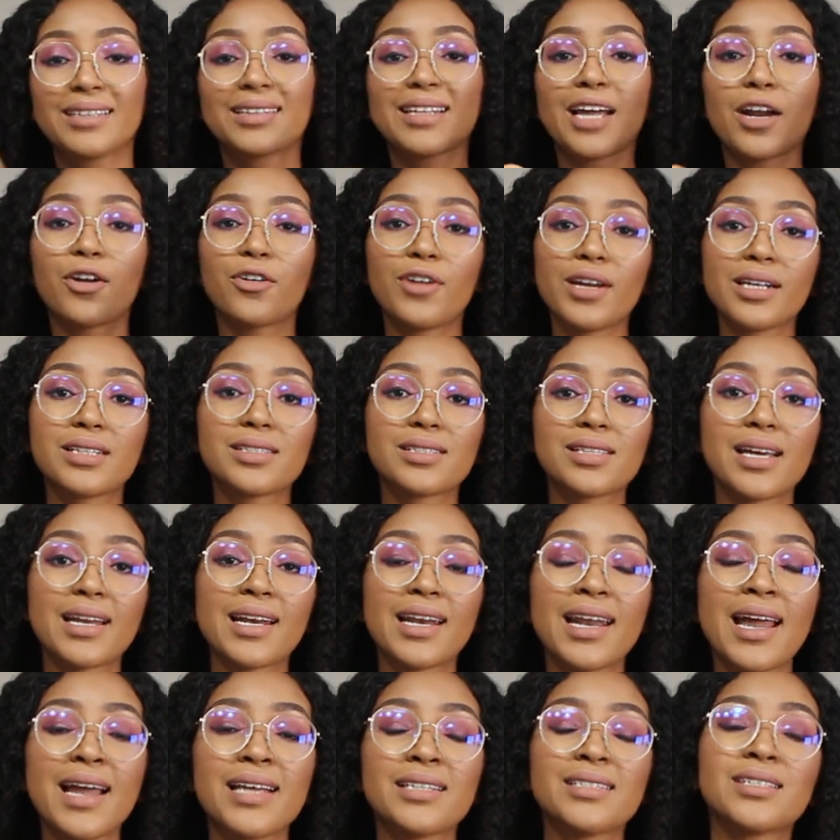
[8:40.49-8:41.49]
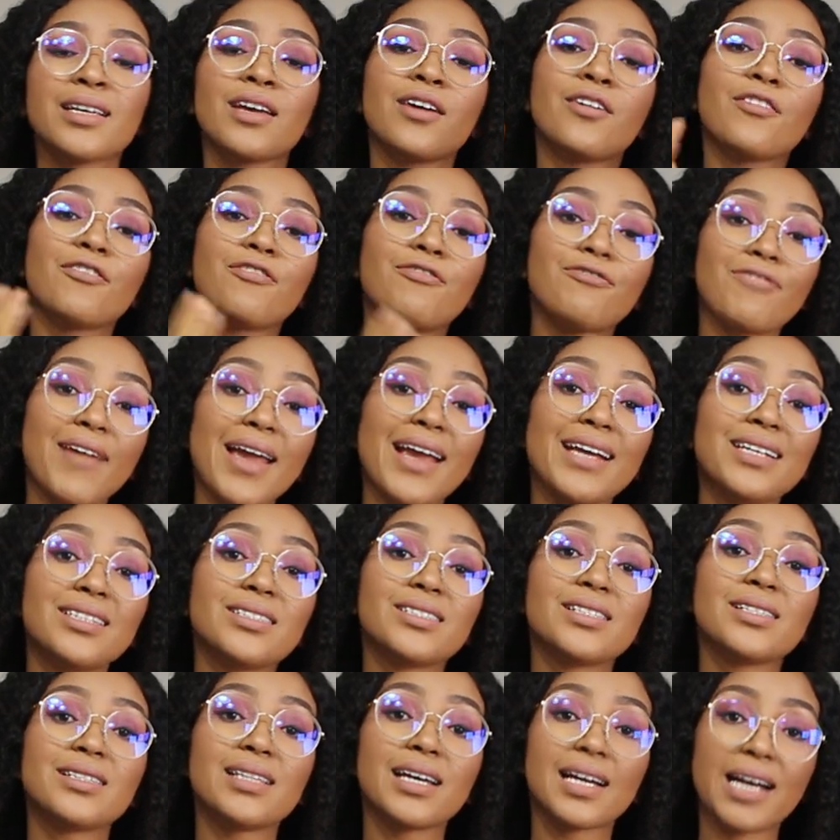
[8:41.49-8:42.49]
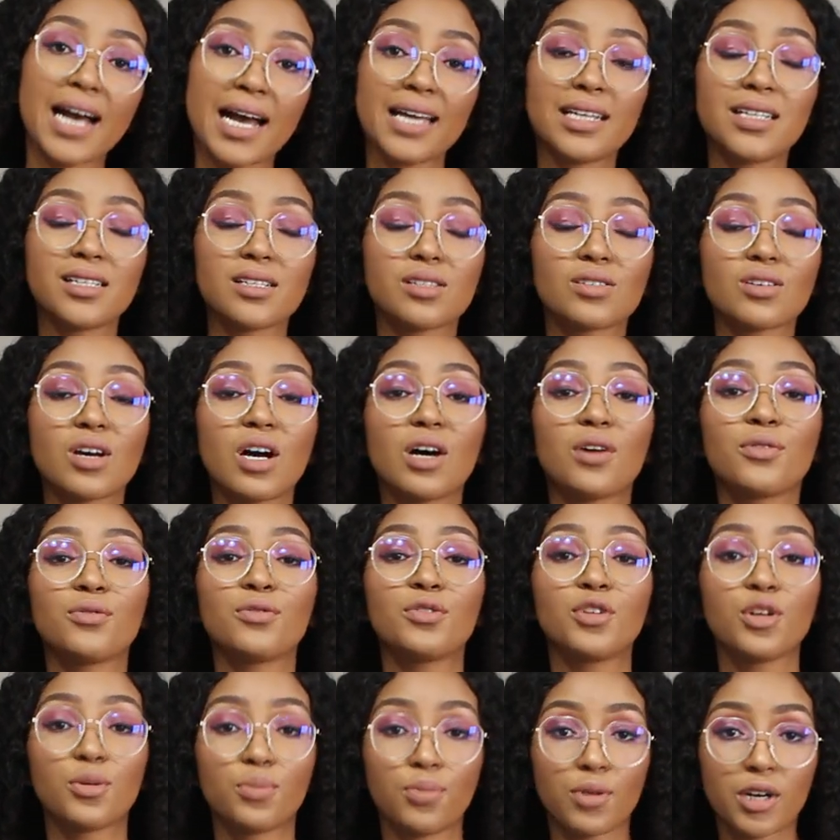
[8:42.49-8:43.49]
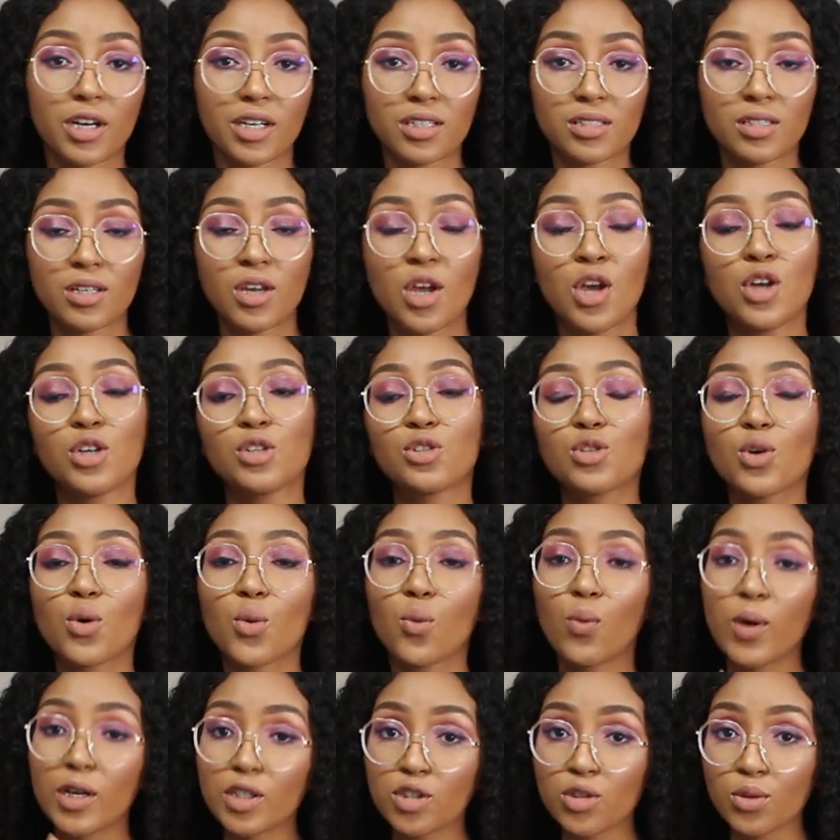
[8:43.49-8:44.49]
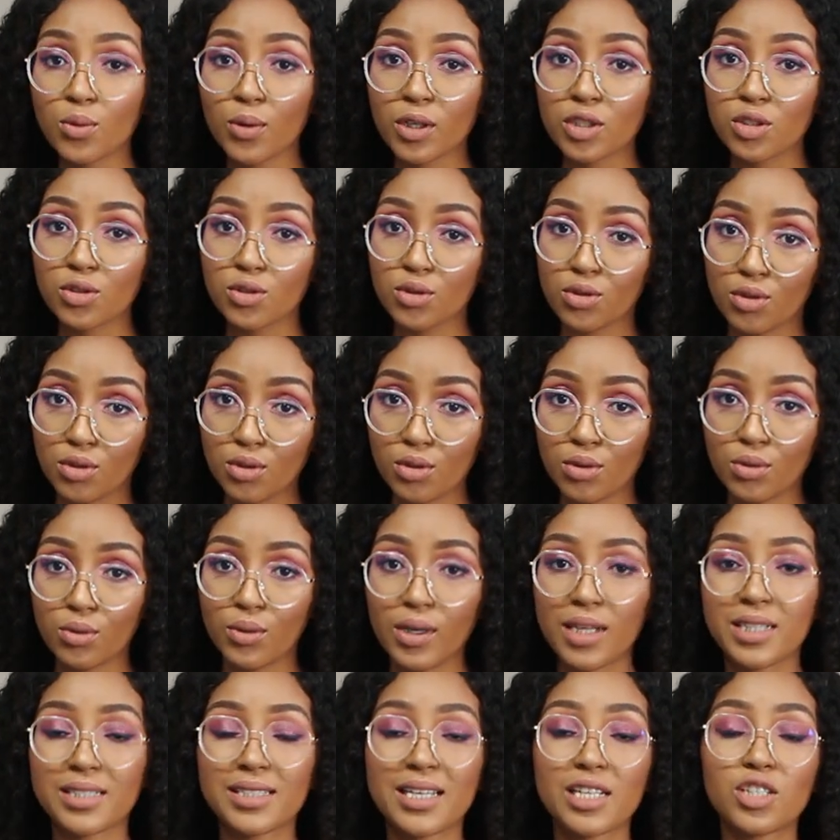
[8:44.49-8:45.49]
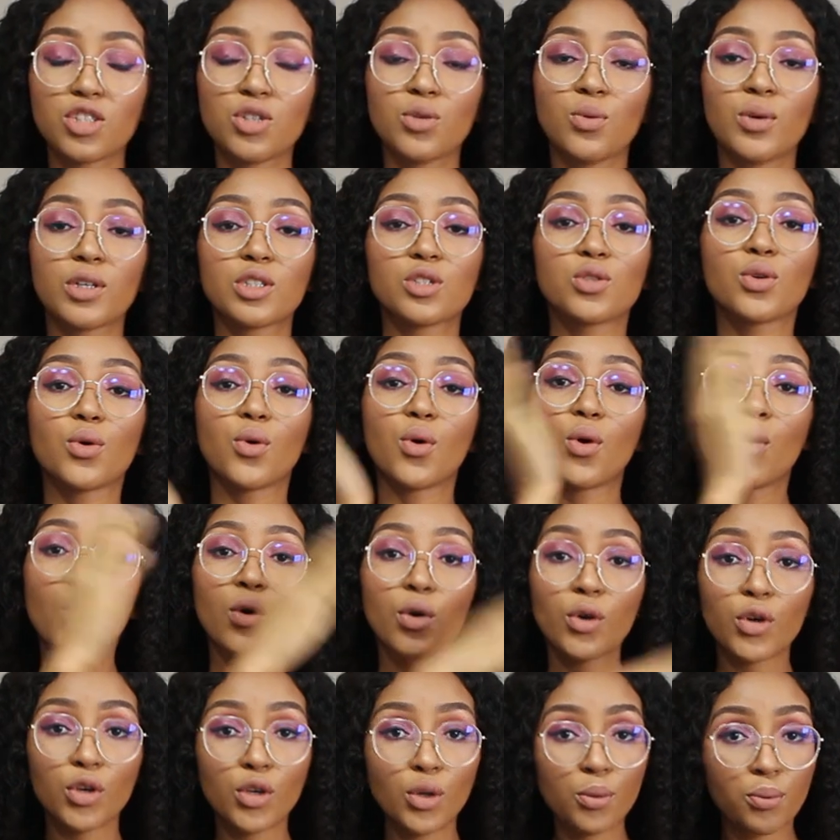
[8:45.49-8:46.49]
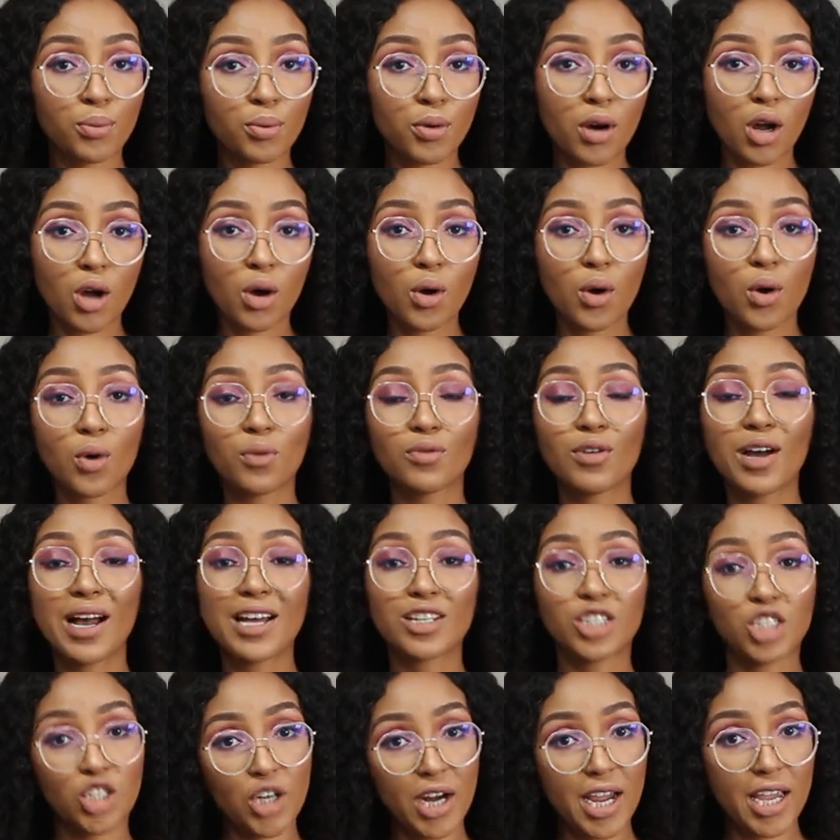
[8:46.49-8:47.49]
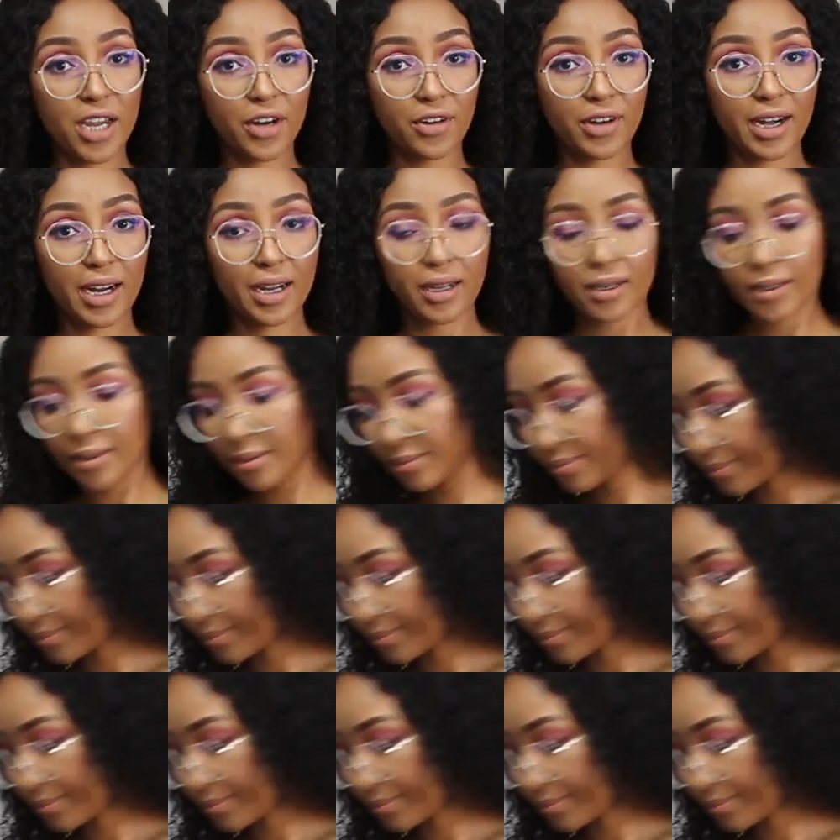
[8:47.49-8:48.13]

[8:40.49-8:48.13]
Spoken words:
Direct sunlight fades the colors of your bras. So what you want to do is that you want to hook your bra over a drying rack.